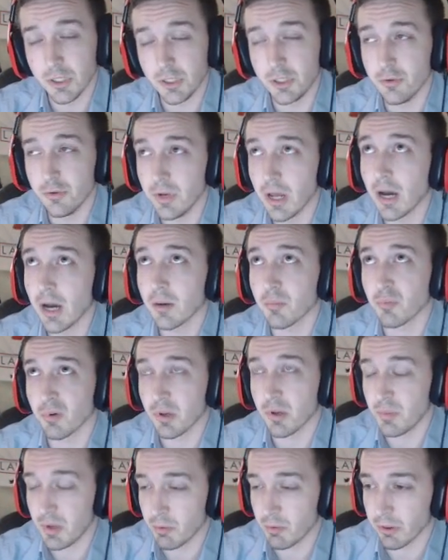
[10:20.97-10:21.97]
Do not
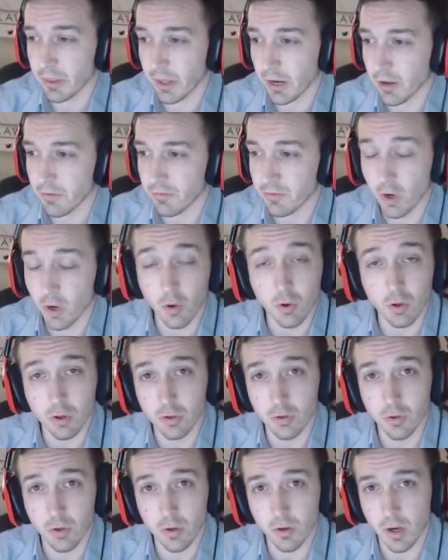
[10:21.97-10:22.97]
bring people that have no
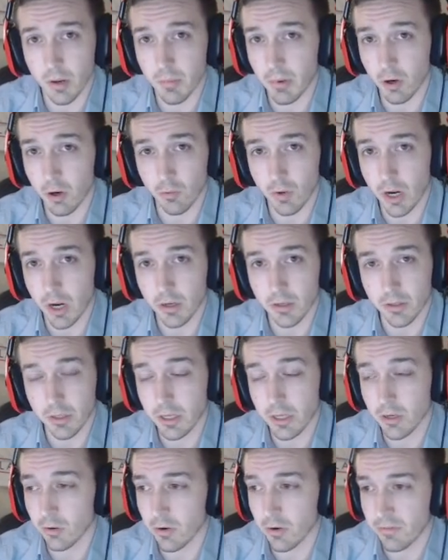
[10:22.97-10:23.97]
clue about Rocket
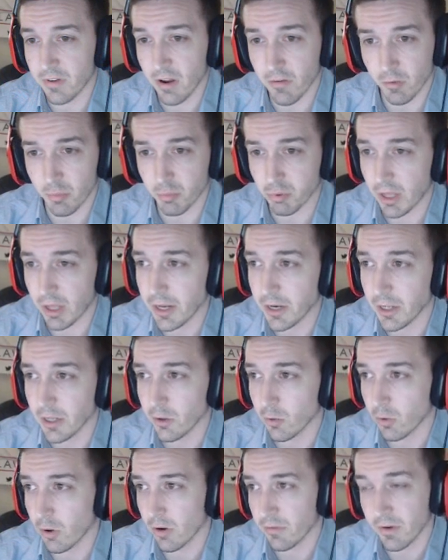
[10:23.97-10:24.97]
League or have never played
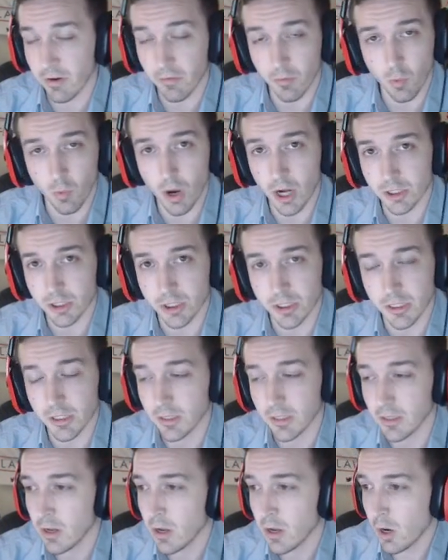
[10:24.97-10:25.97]
it or have never watched
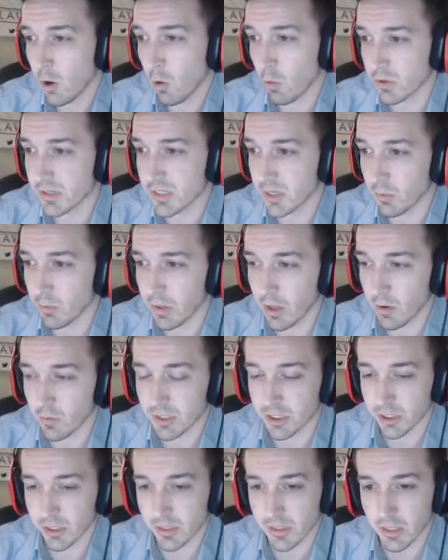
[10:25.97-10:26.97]
it, or someone that
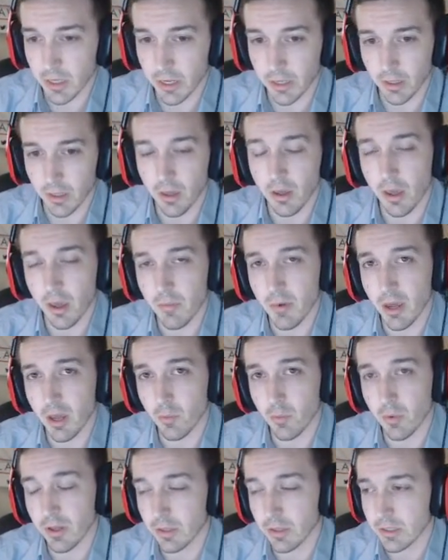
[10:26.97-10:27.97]
was just like, hey
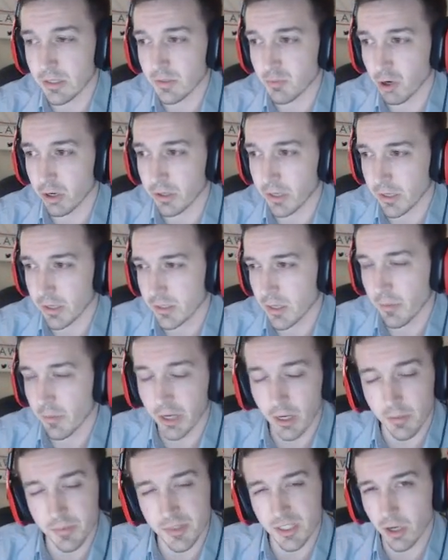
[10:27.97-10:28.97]
man, we got this broadcast
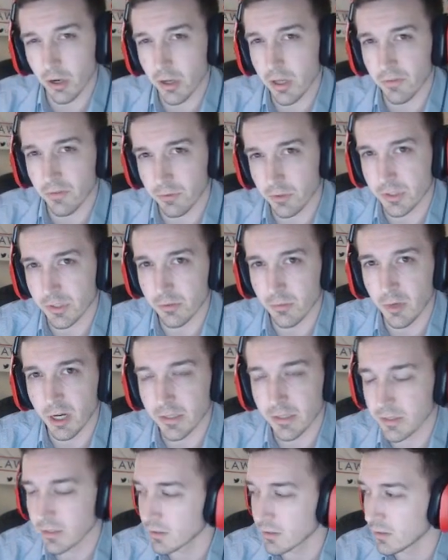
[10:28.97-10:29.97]
coming up, study it for two
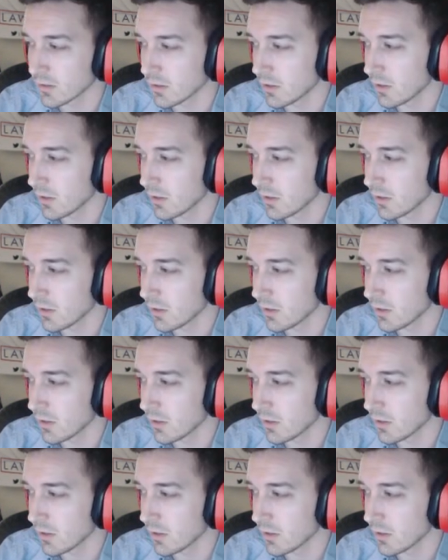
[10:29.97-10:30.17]
months.